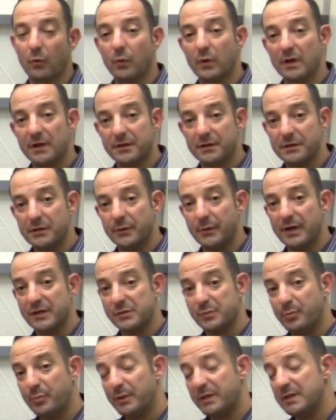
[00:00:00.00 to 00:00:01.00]
with
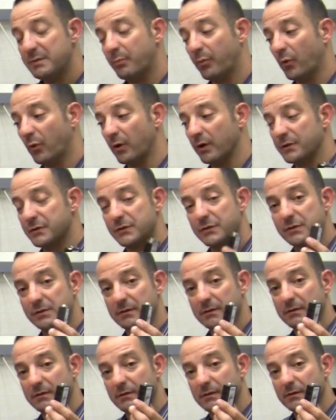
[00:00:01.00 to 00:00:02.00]
USB ports
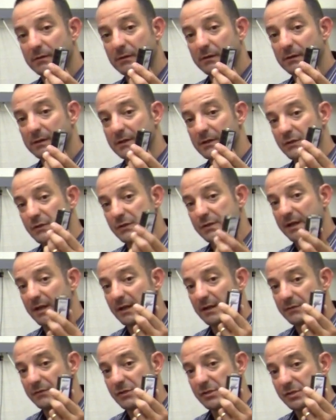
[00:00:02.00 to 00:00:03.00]

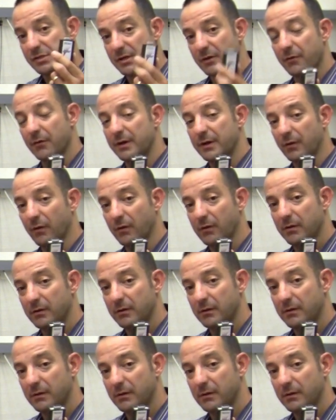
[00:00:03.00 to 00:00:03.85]
instead of serial.